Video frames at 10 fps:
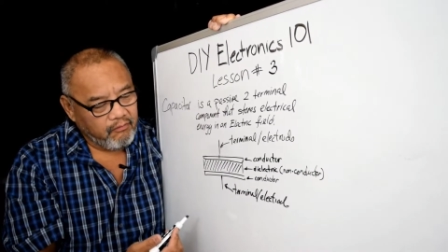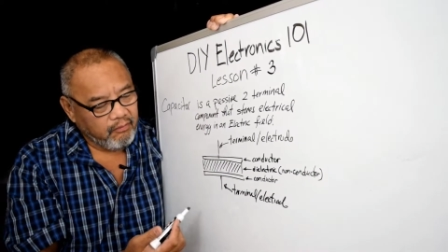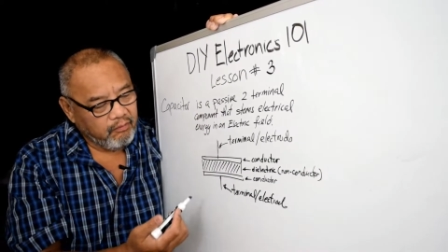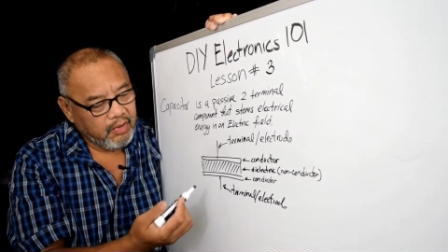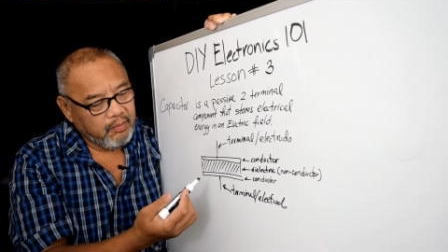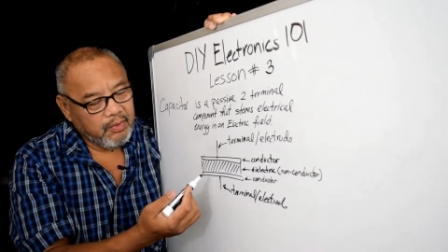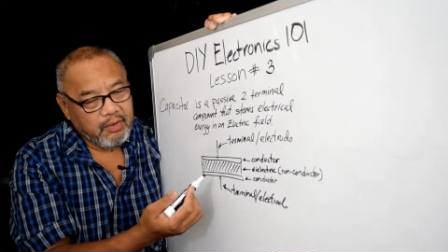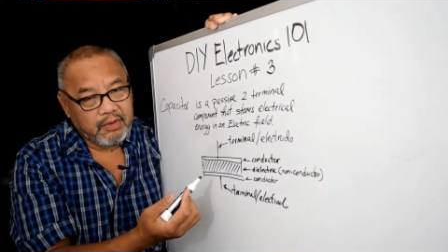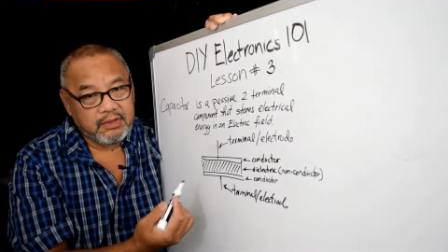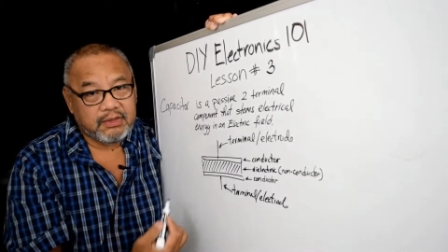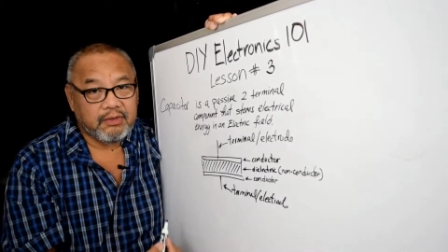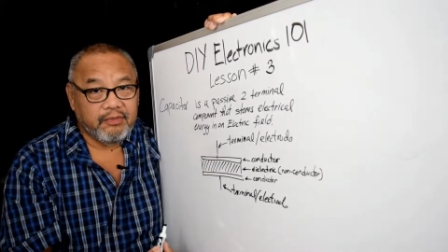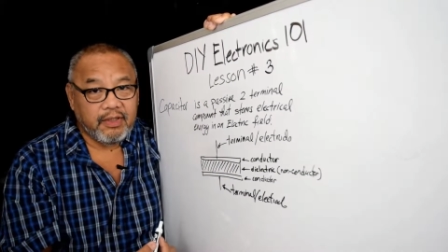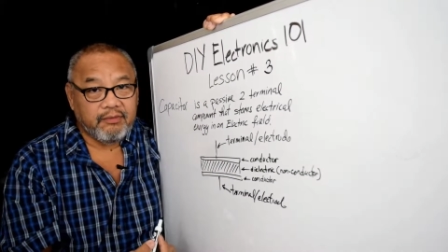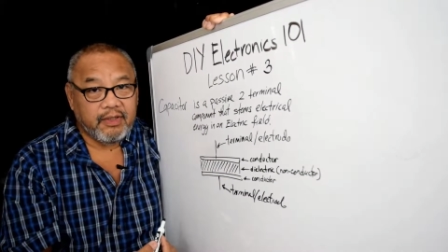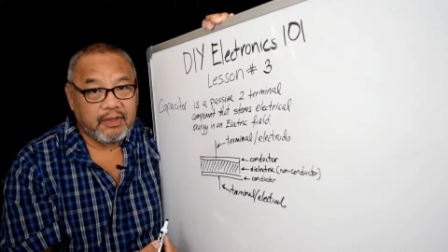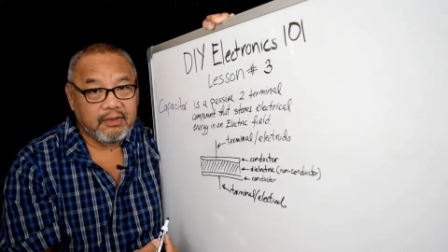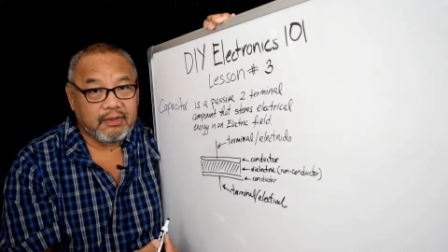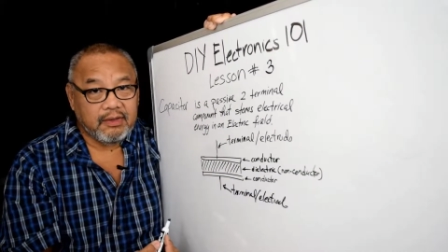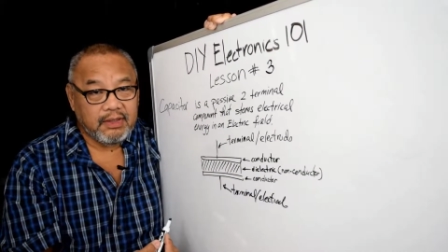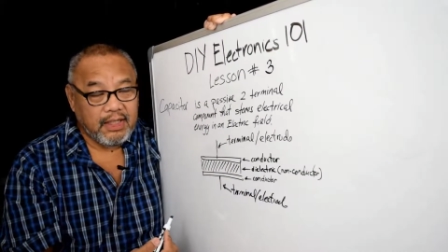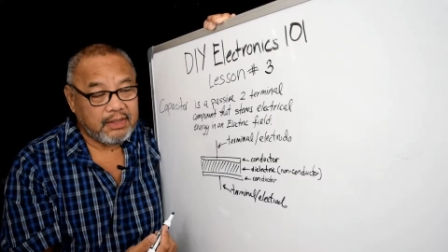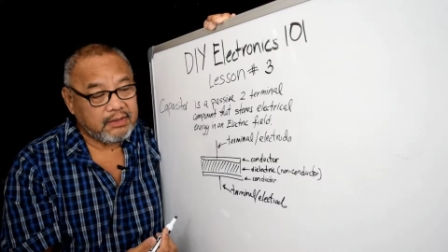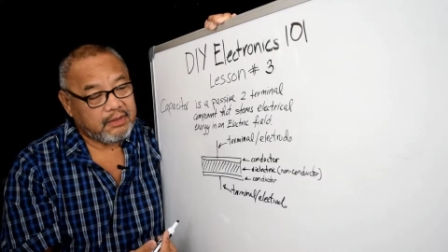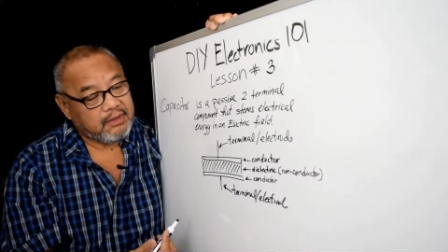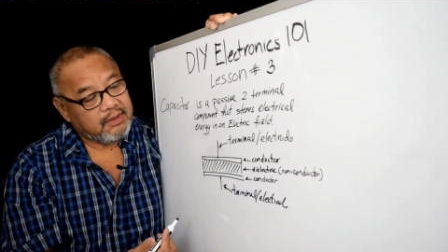because it's a very good conductor.